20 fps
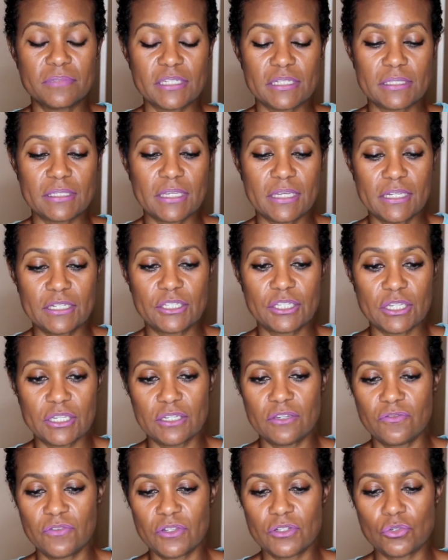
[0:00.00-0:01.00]
Just each
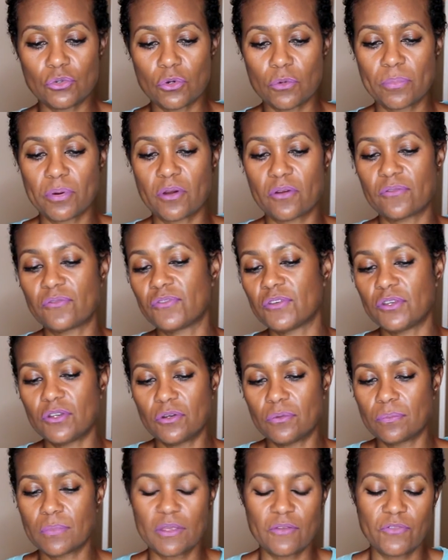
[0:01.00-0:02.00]
individual
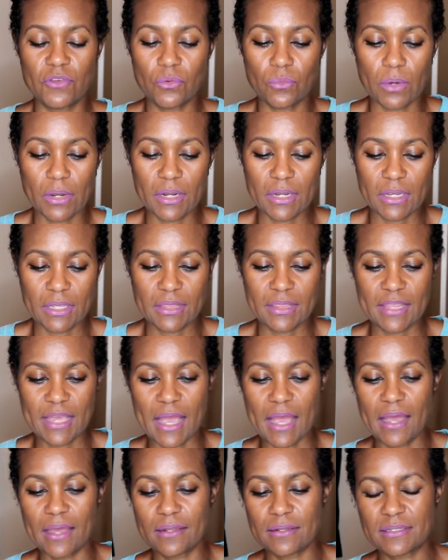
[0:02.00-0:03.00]
perfume if you want to get
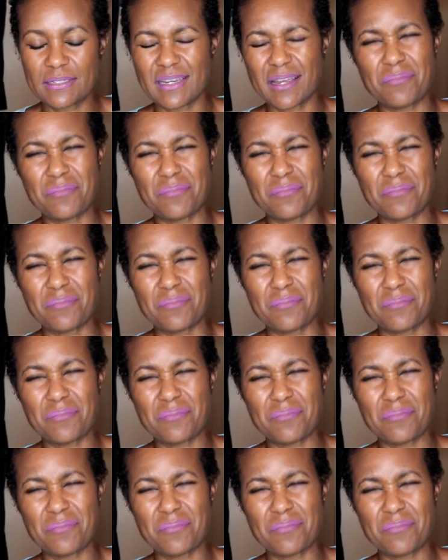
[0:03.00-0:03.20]
that.